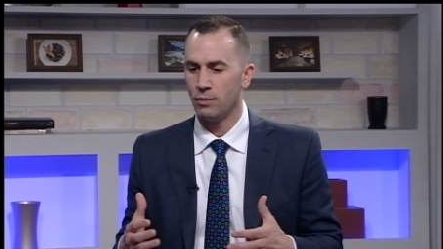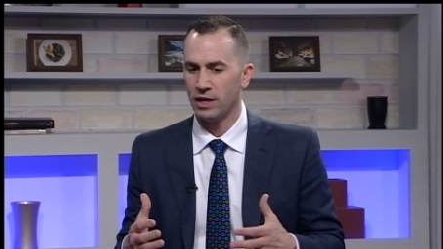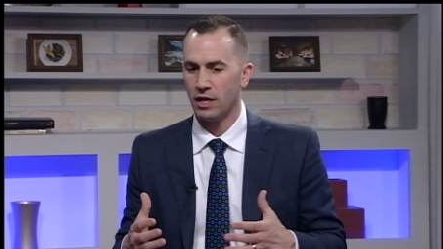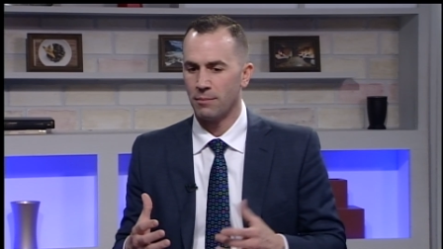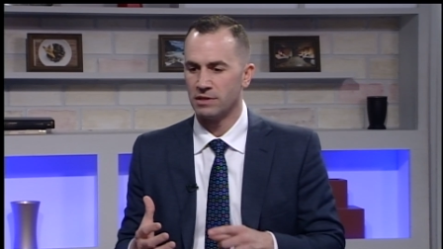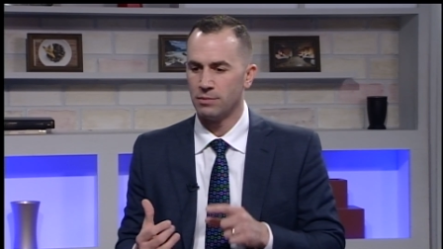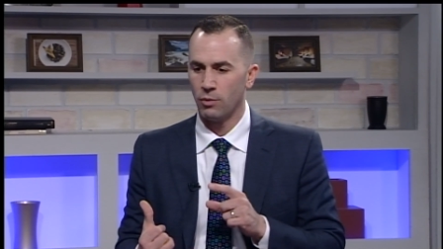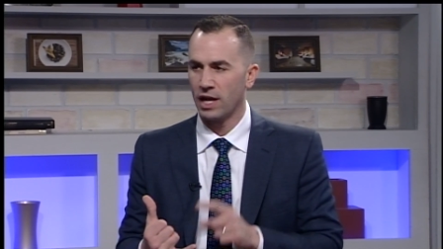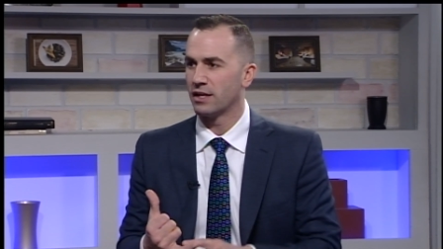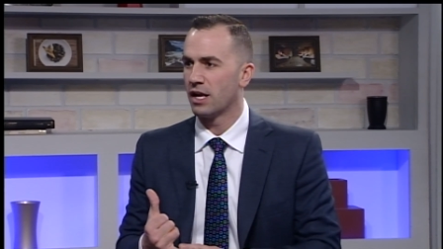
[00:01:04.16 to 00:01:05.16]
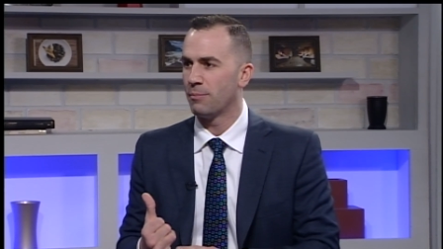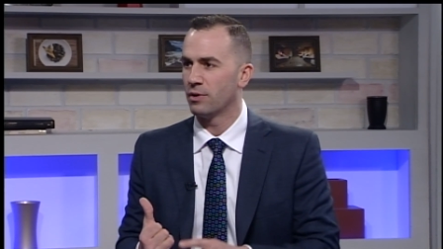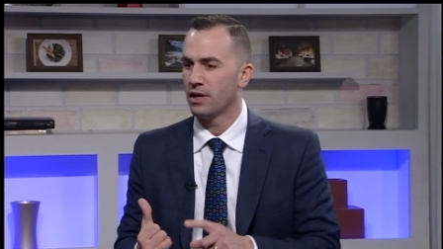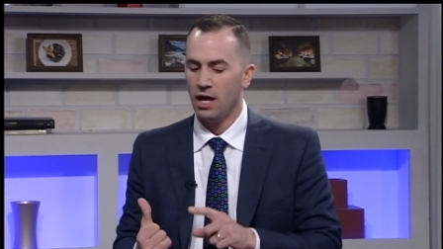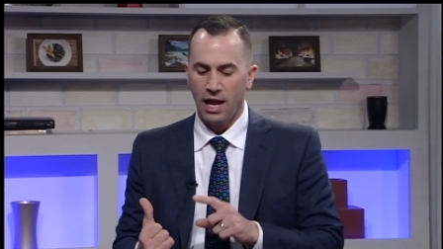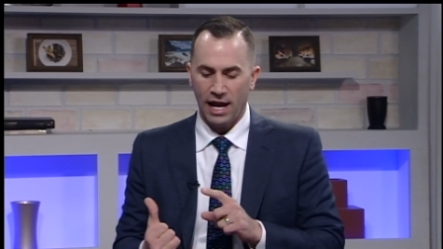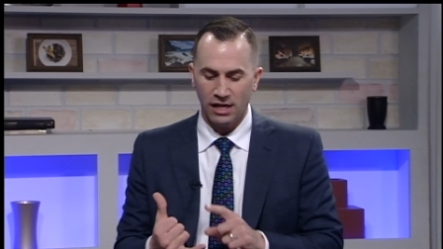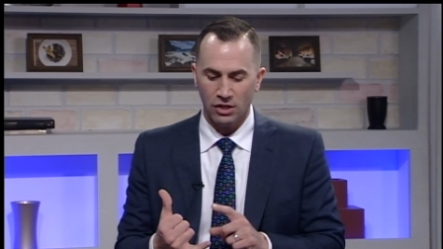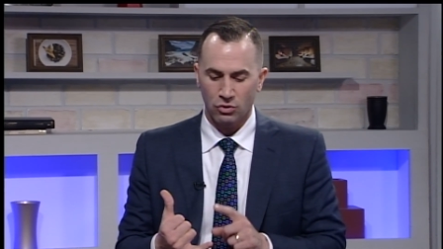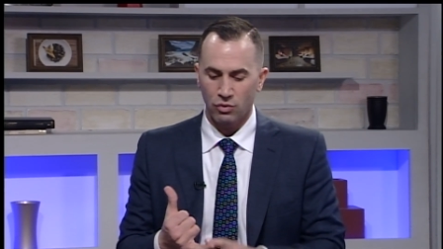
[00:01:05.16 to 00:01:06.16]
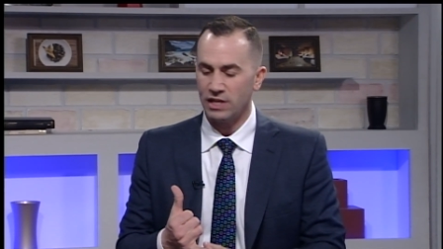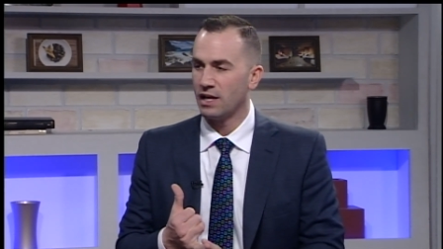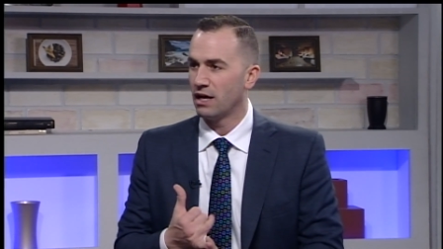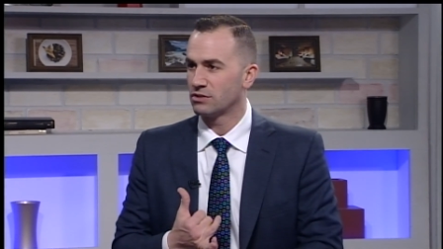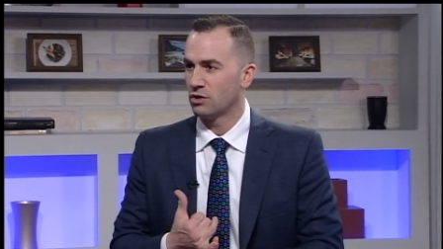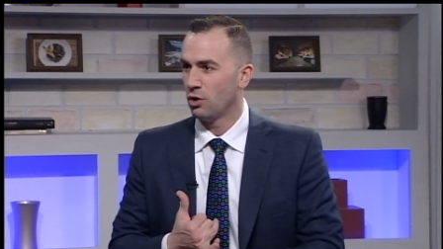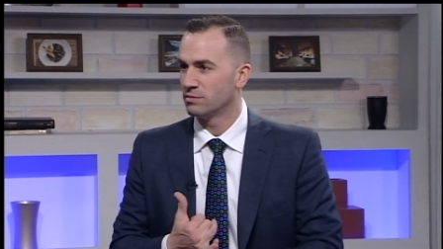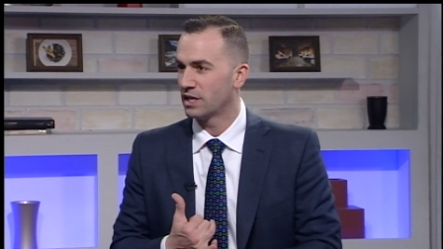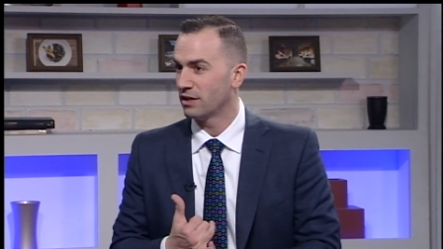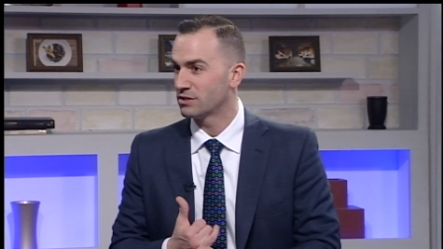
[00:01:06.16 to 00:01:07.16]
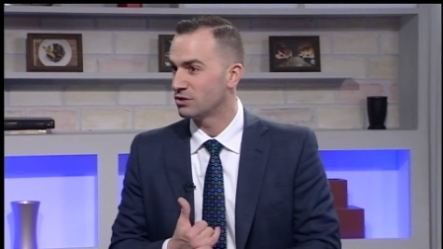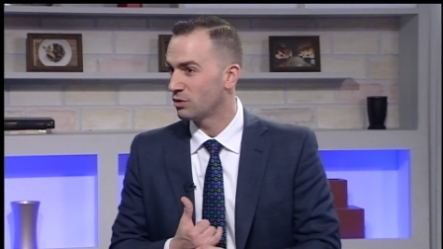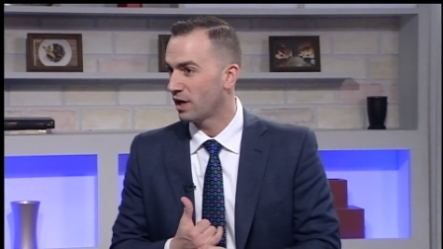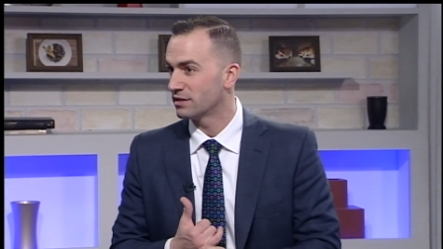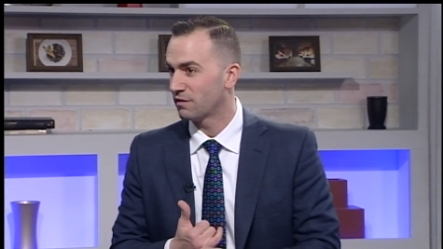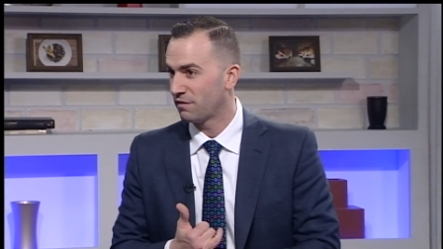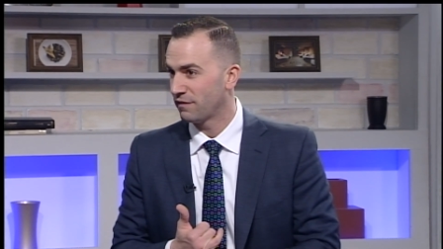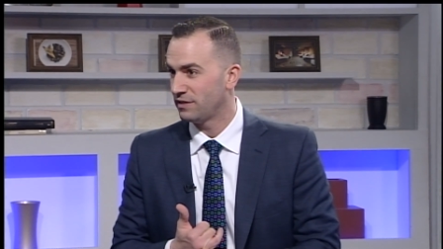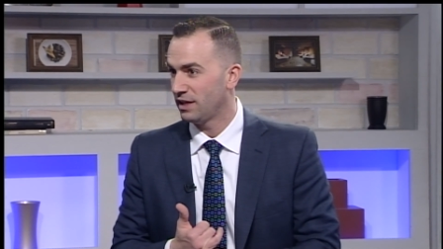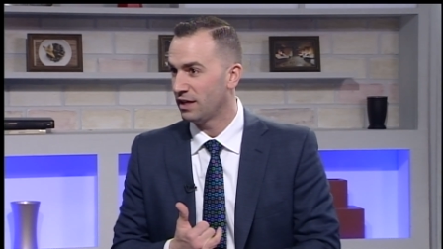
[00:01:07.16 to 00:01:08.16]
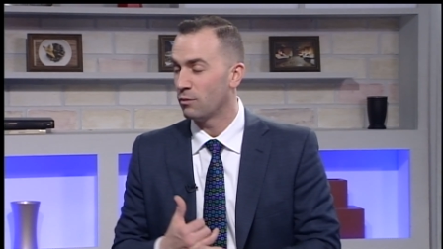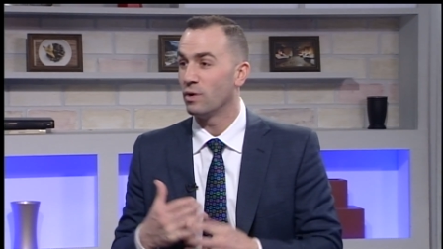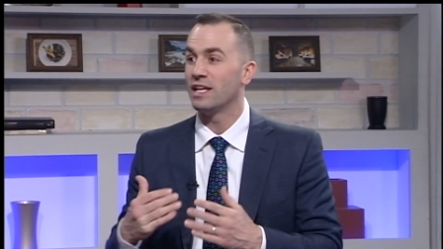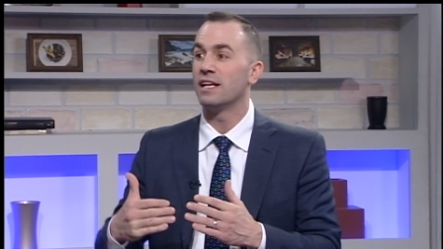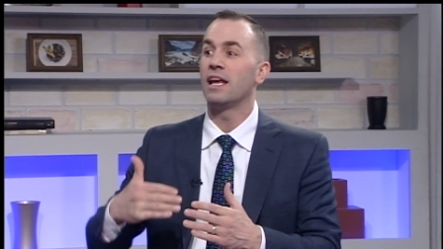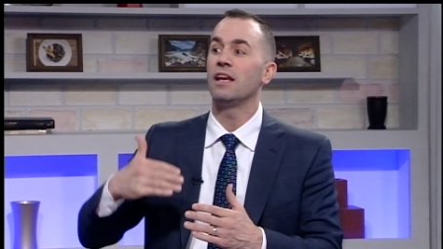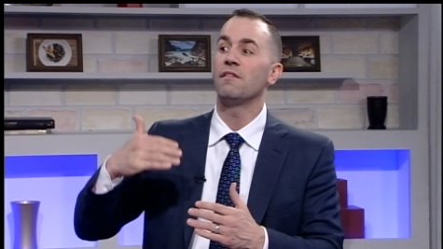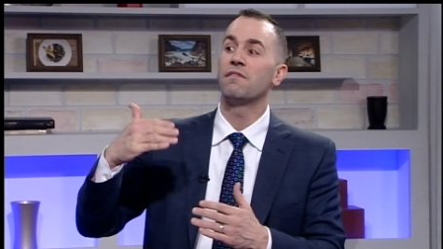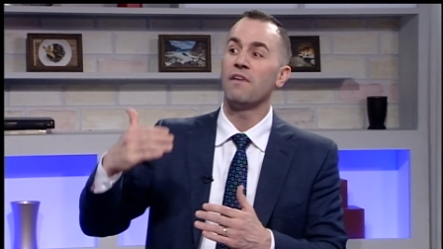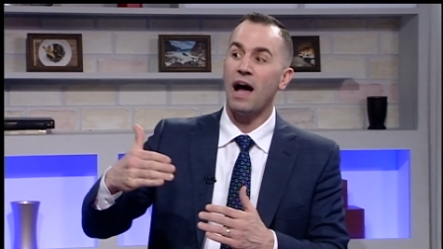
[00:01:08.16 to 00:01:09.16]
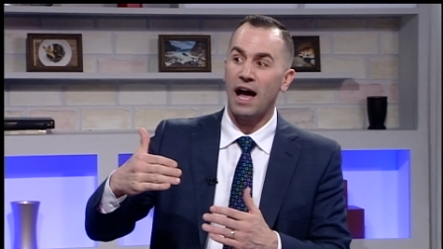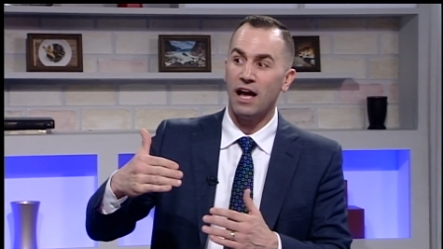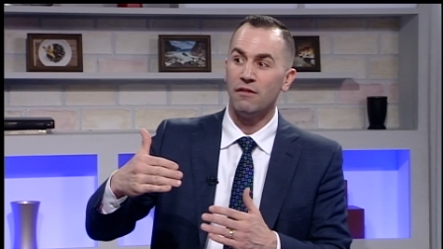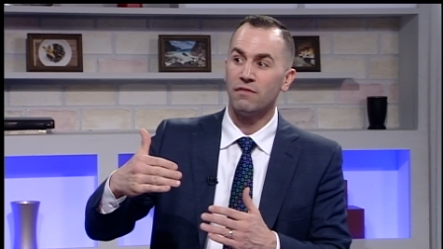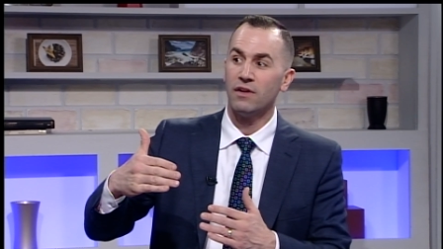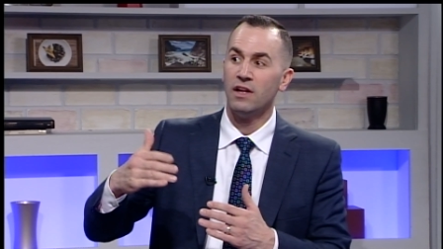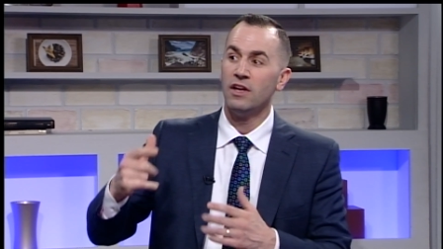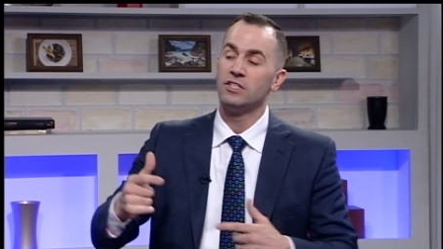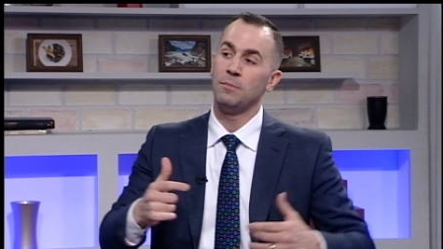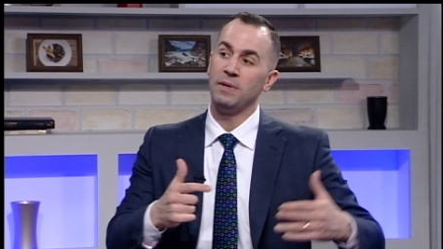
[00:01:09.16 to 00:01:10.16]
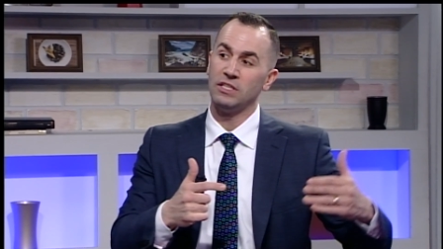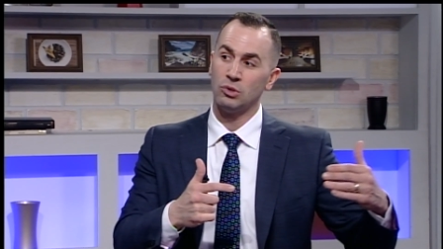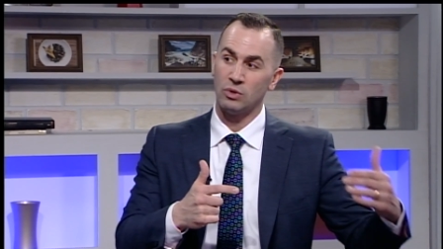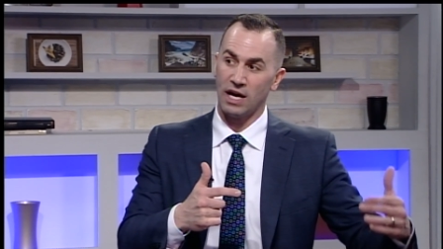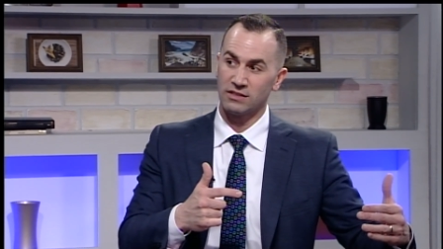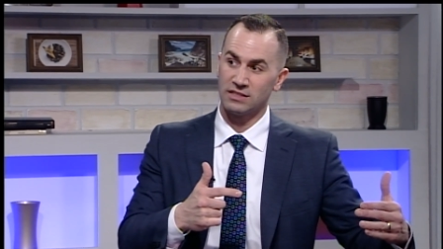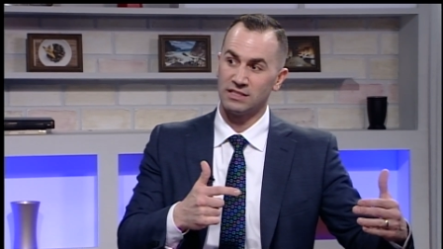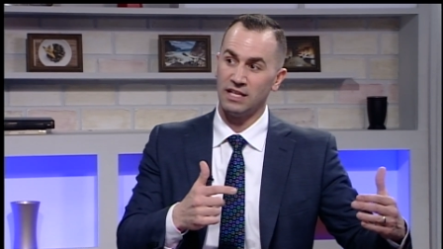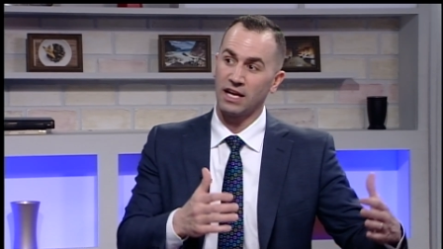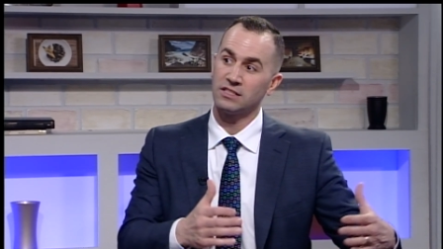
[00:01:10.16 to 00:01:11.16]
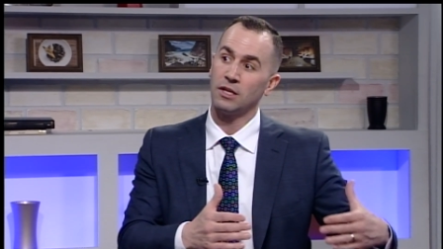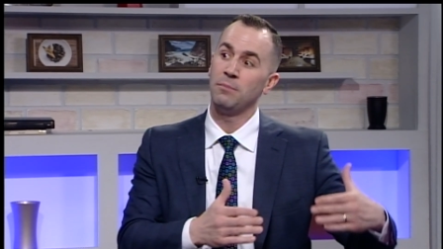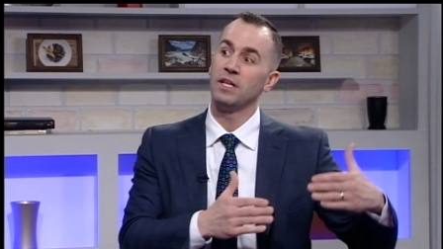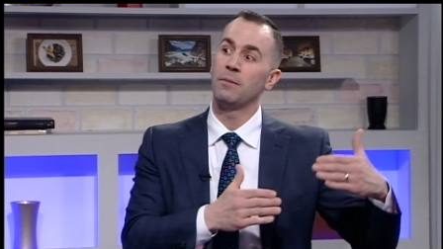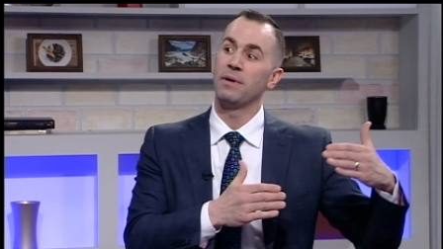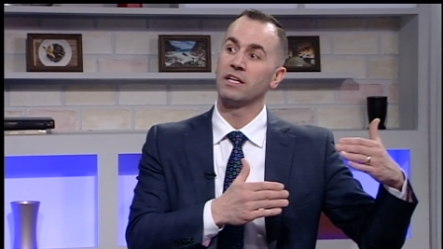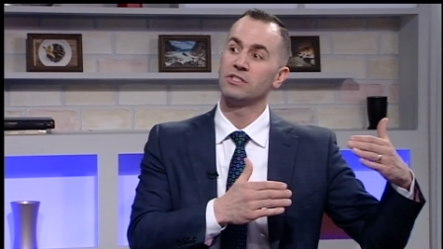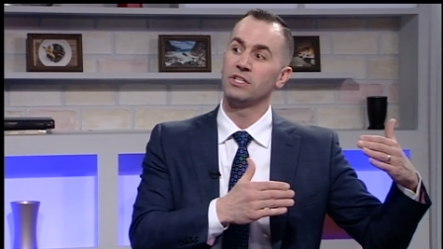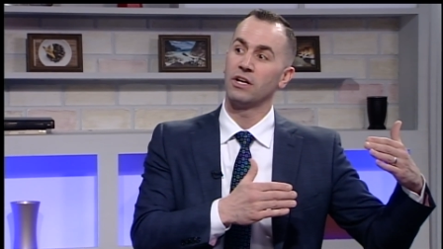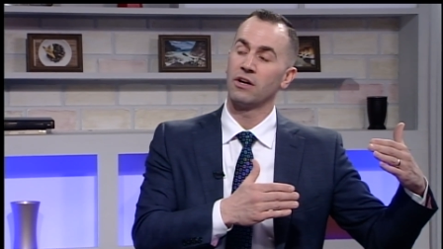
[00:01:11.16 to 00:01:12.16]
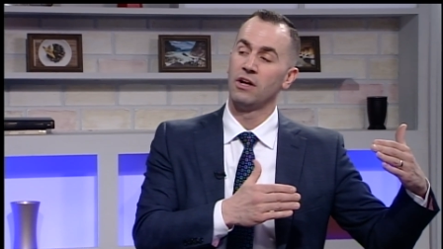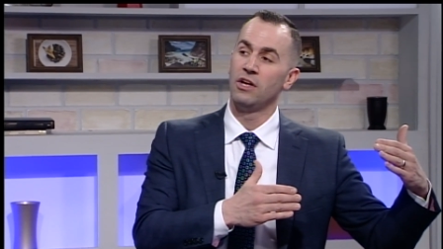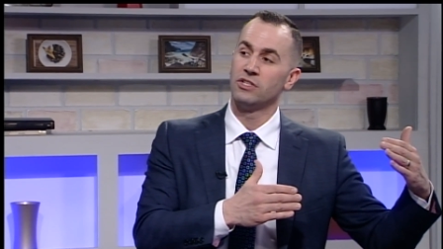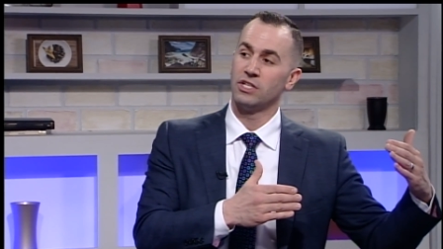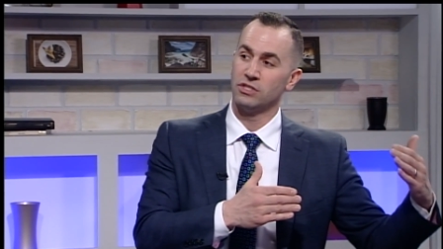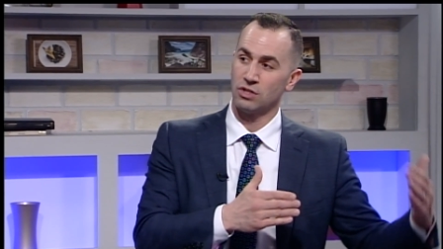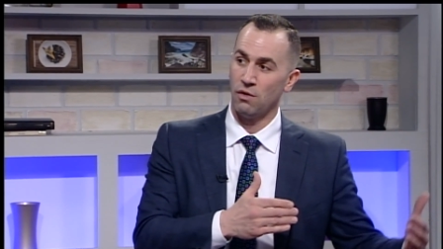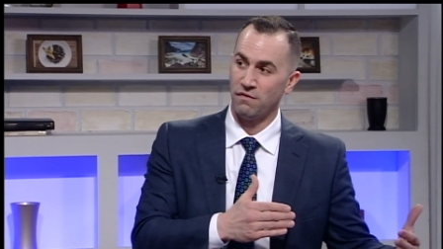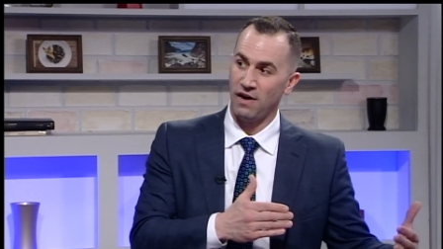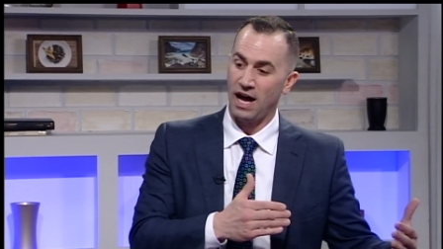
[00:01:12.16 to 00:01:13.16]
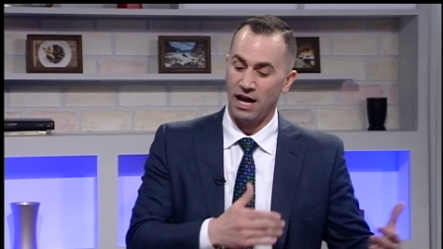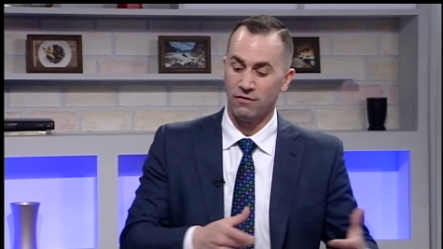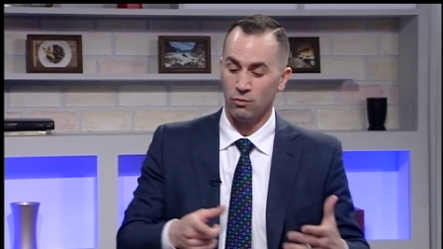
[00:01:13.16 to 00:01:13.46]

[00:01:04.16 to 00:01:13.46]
many numbers, but we ended up with 83,000 home sales in 2015. We needed 85 to beat 2006 and be the biggest year since '05.